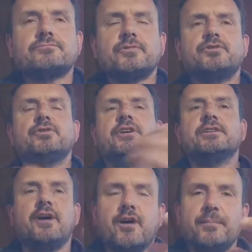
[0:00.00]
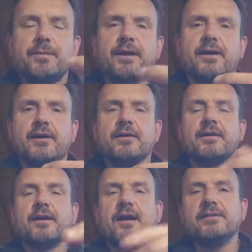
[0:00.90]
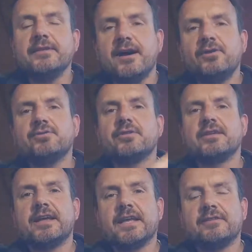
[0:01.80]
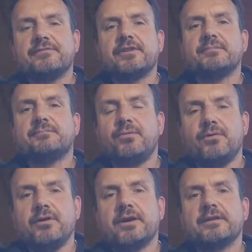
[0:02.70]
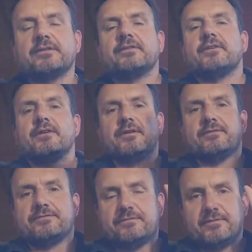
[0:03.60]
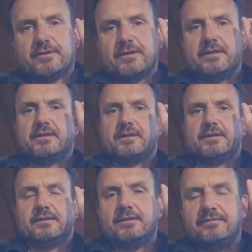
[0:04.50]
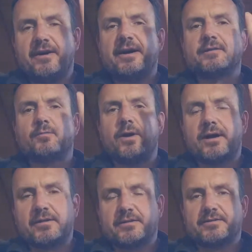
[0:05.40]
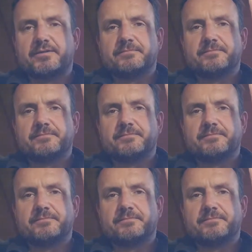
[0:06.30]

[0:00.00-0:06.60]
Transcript: to the guitar player, and now to the infinite point of divine awareness,